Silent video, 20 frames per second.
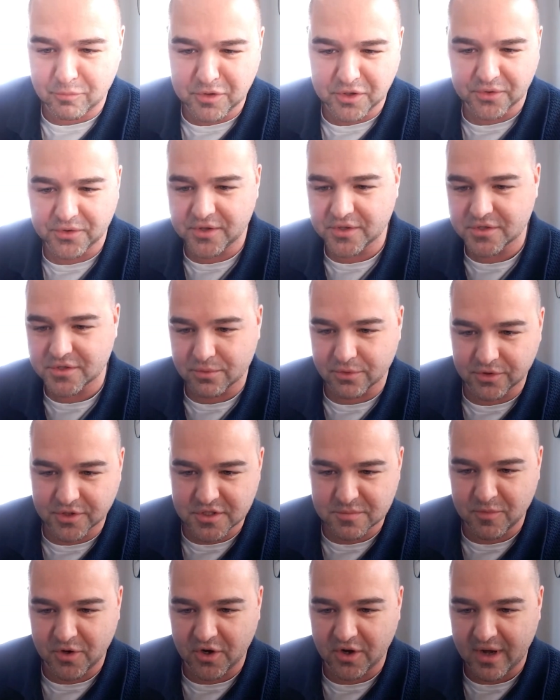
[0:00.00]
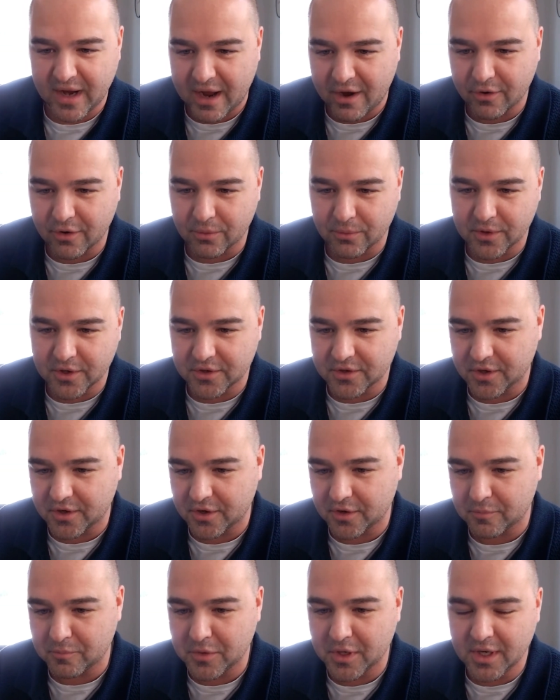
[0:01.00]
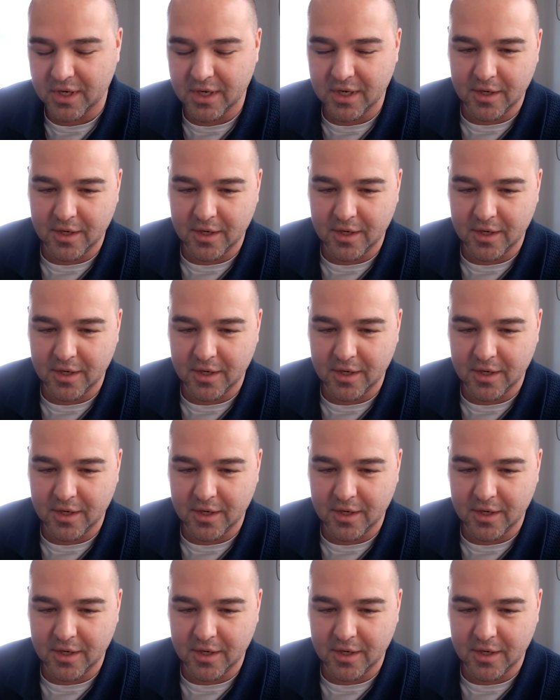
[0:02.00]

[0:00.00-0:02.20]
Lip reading: built this really smart algorithm,